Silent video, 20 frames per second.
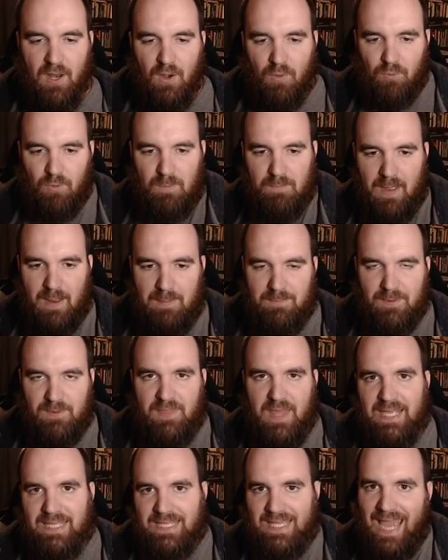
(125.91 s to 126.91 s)
Remember
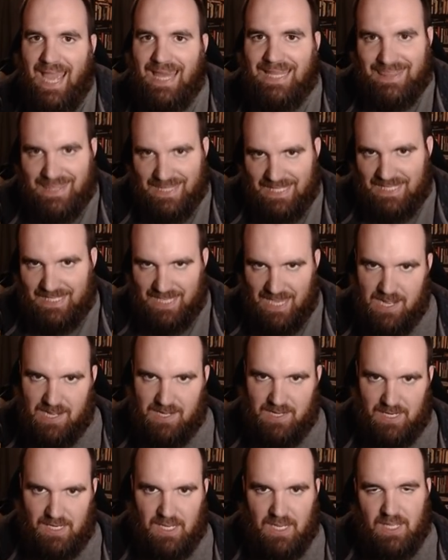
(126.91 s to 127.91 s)
that Kathleen
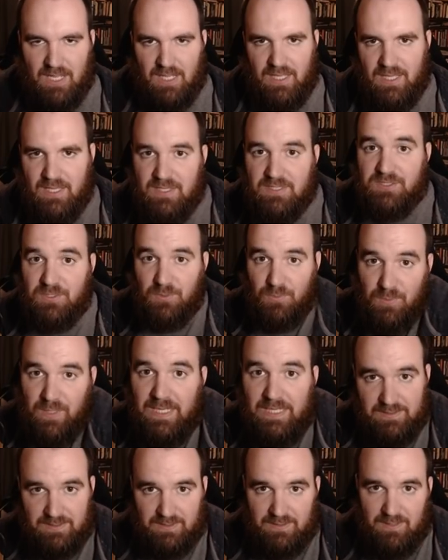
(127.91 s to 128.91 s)
Kennedy is the
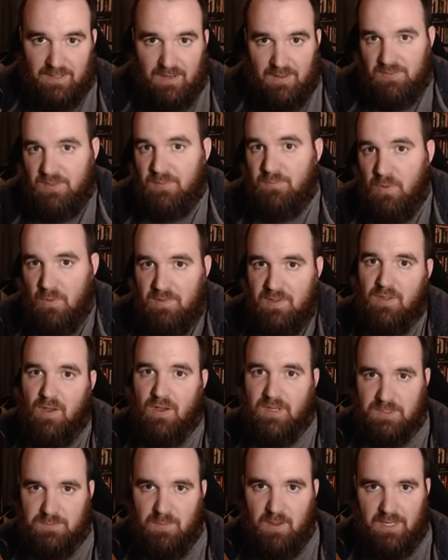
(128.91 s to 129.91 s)
reason the movie
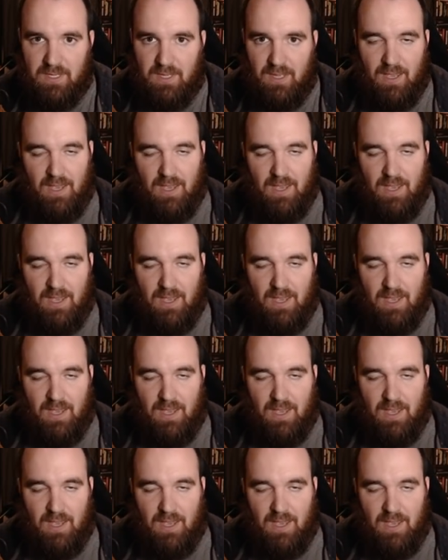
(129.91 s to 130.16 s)
lost money.